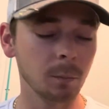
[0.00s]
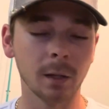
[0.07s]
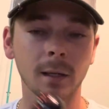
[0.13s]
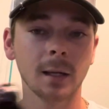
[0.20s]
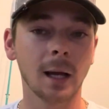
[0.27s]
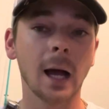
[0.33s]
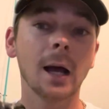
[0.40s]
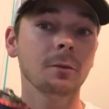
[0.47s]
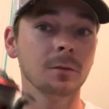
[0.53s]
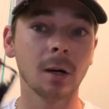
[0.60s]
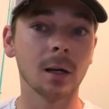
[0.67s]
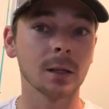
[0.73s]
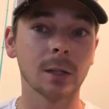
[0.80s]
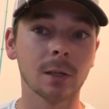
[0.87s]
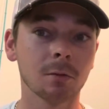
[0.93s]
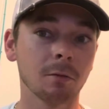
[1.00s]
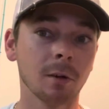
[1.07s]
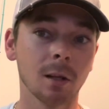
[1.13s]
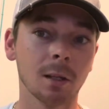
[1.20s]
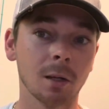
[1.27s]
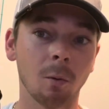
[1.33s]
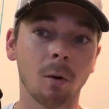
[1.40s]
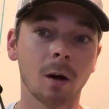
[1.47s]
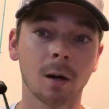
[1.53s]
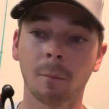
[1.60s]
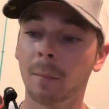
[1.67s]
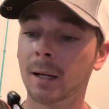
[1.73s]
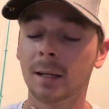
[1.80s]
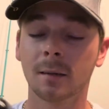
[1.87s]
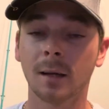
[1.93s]
But I've dunked this reel in the water
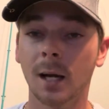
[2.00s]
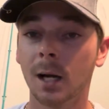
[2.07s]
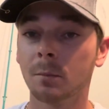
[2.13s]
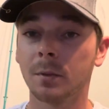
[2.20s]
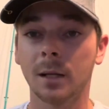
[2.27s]
many times.